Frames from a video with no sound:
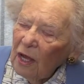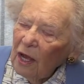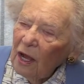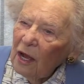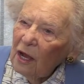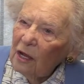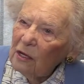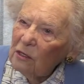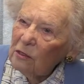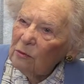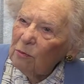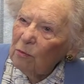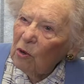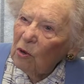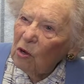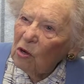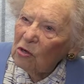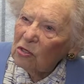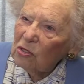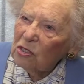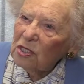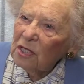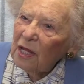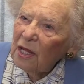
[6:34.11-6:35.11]
Howard
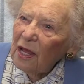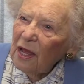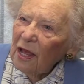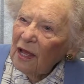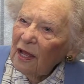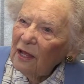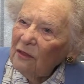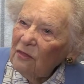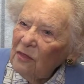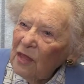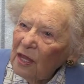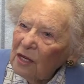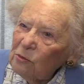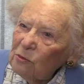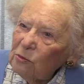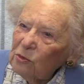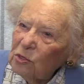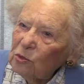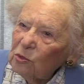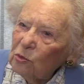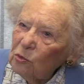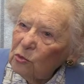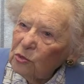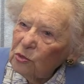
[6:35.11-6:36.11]
Parkes, and that
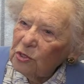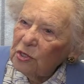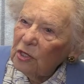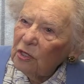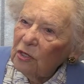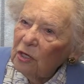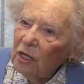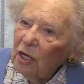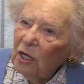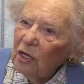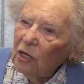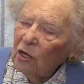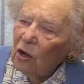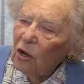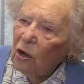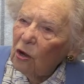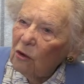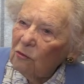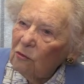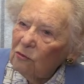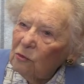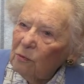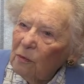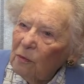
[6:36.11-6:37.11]
was also
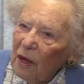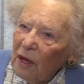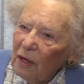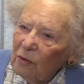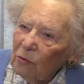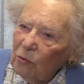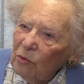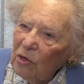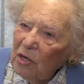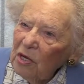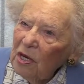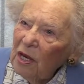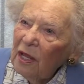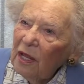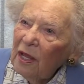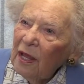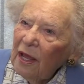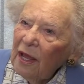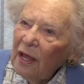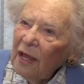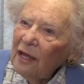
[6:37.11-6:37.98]
carved by Win,